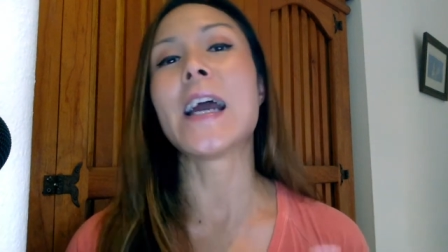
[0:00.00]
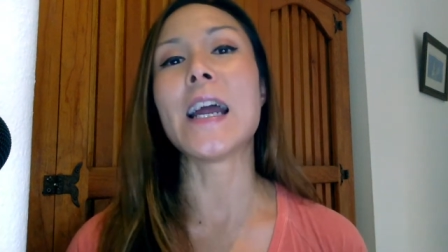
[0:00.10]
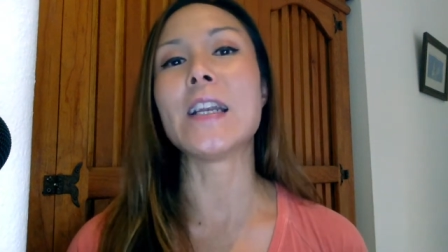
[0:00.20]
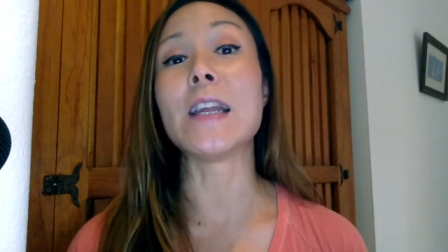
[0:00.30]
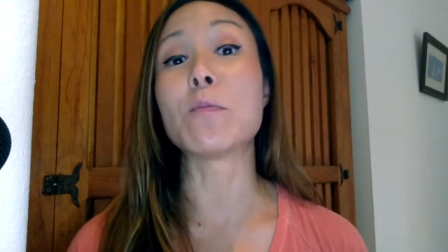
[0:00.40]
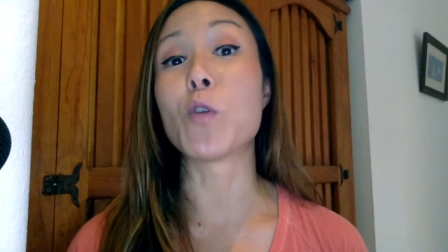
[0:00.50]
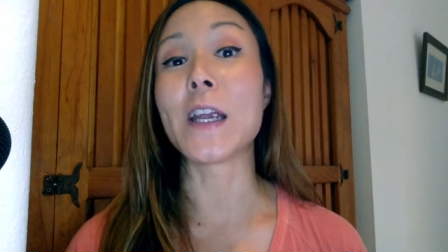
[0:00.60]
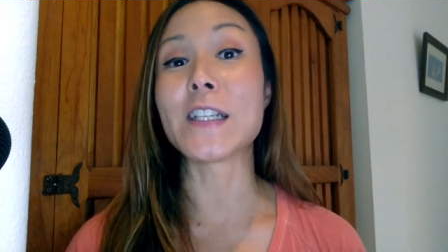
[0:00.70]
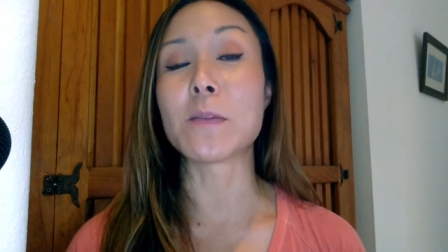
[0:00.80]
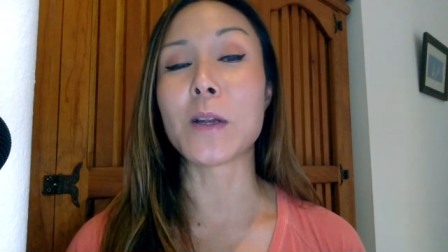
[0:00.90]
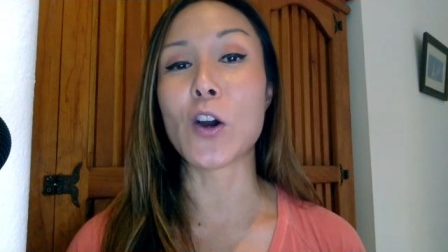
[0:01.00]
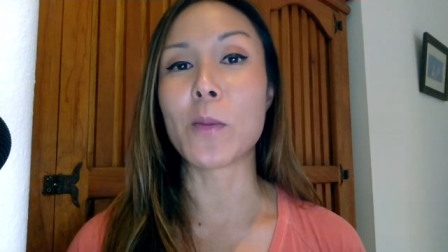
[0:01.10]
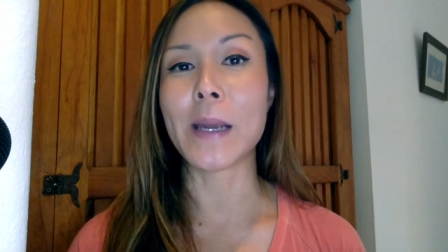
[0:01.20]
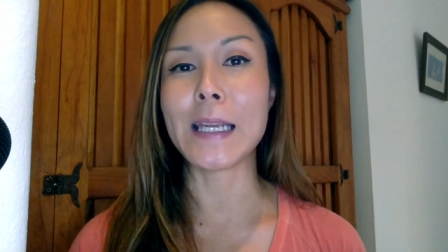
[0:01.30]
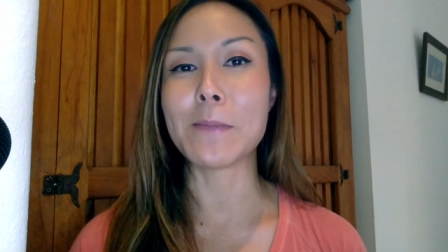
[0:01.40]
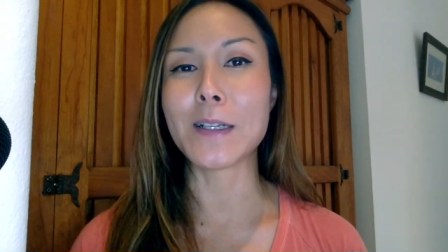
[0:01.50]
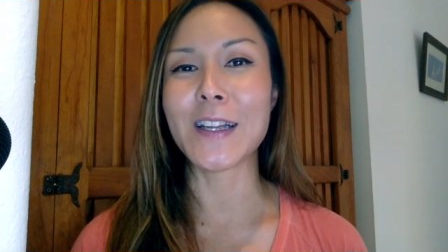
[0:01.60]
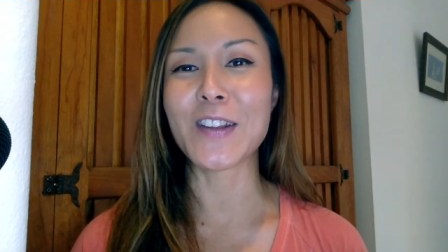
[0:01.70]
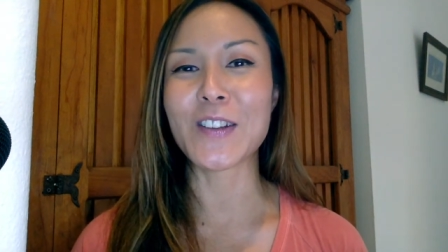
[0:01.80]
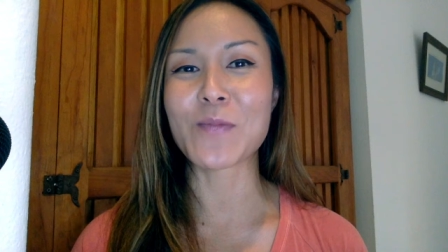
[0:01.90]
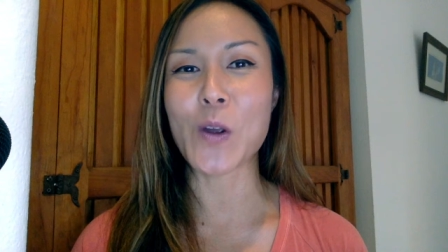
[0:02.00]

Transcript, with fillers: and it's more intimate on my email list.